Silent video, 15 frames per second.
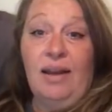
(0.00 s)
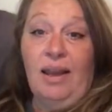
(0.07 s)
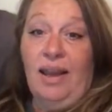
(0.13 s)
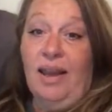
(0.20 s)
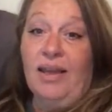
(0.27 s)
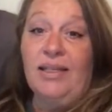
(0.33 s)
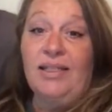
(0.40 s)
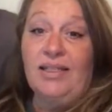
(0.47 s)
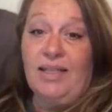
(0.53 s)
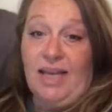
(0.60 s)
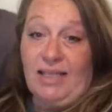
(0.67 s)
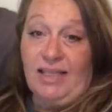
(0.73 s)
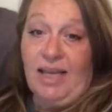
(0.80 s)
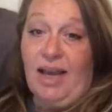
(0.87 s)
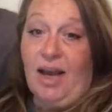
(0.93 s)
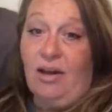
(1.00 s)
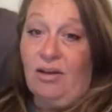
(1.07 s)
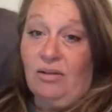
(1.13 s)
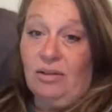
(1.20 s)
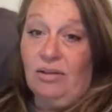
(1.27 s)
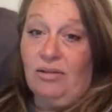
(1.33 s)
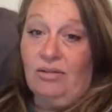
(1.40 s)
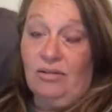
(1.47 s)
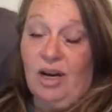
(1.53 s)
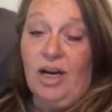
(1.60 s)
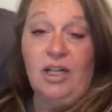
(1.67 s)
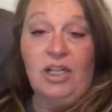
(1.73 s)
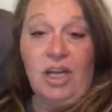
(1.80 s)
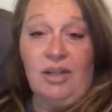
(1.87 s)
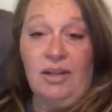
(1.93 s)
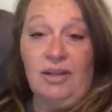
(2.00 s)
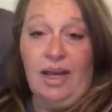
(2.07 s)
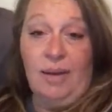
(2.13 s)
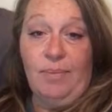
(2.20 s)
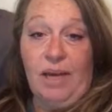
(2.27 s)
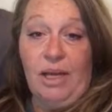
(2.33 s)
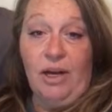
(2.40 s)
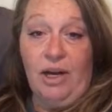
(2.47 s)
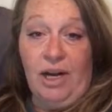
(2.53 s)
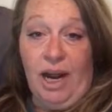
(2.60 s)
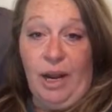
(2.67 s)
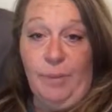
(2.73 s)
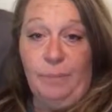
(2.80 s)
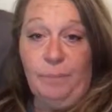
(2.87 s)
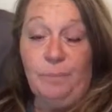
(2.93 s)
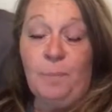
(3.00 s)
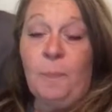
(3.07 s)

And that's how our chocolate lab got her name.